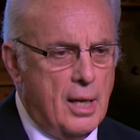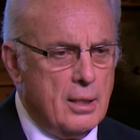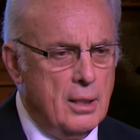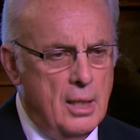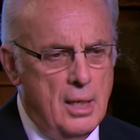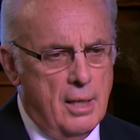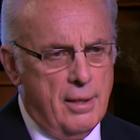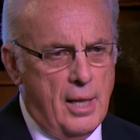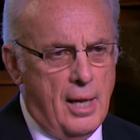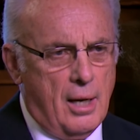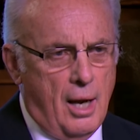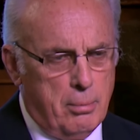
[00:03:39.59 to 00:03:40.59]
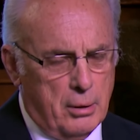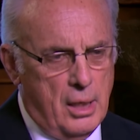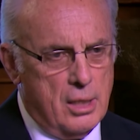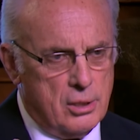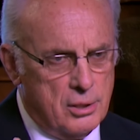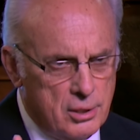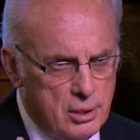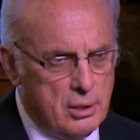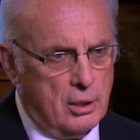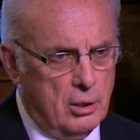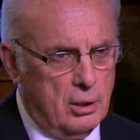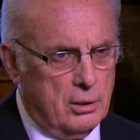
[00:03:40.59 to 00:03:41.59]
that that obligation
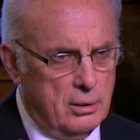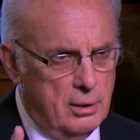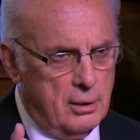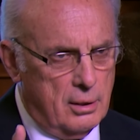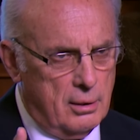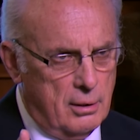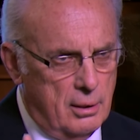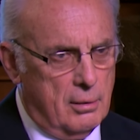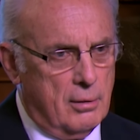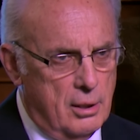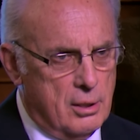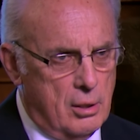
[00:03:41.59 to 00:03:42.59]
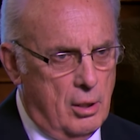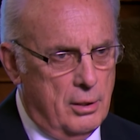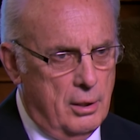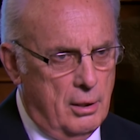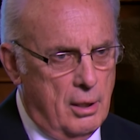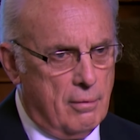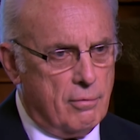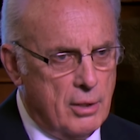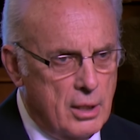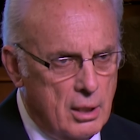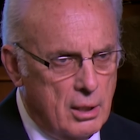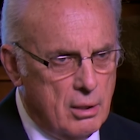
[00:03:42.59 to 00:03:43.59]
still is on
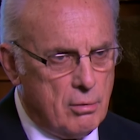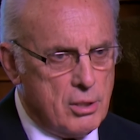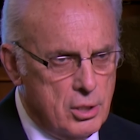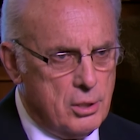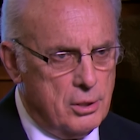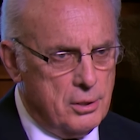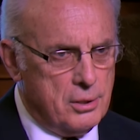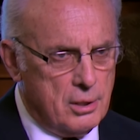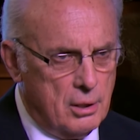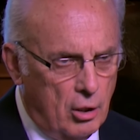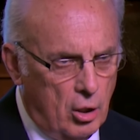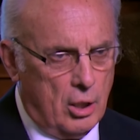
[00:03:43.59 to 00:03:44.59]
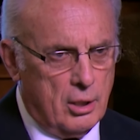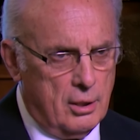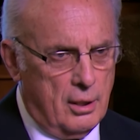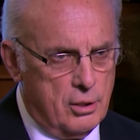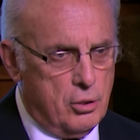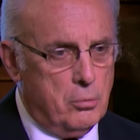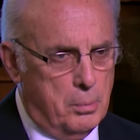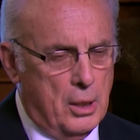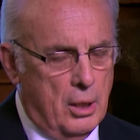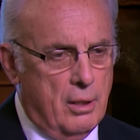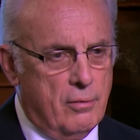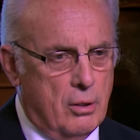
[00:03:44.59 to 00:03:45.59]
every Christian's heart it should
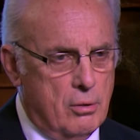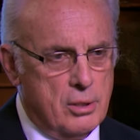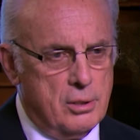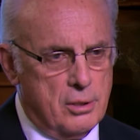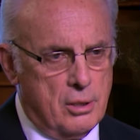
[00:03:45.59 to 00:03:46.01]
be on every Christmas. I